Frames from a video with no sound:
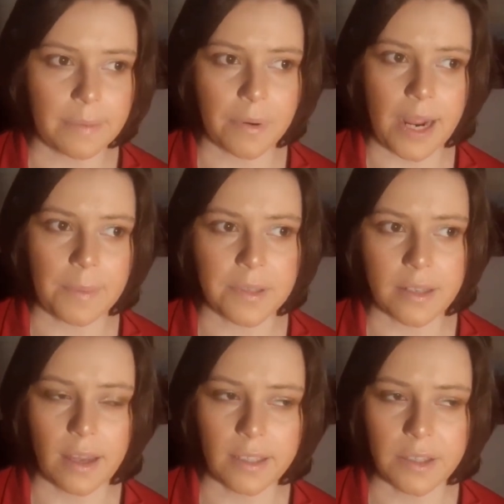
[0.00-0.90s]
and
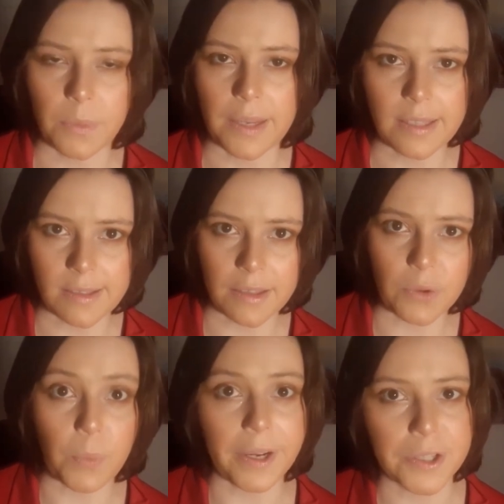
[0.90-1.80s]
perhaps not in the
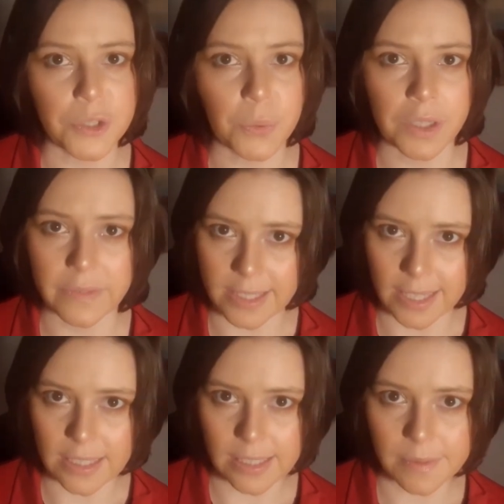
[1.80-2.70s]
ways that the writers would
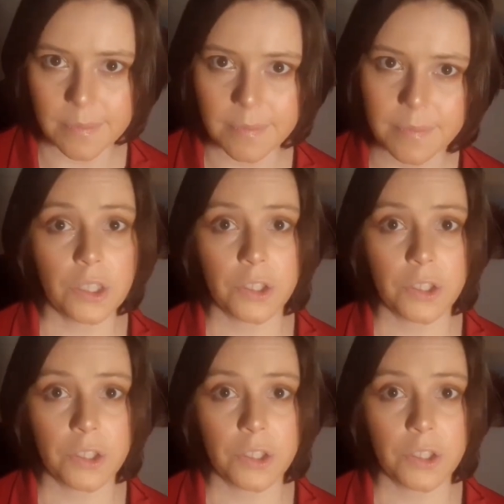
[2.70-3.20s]
have intended.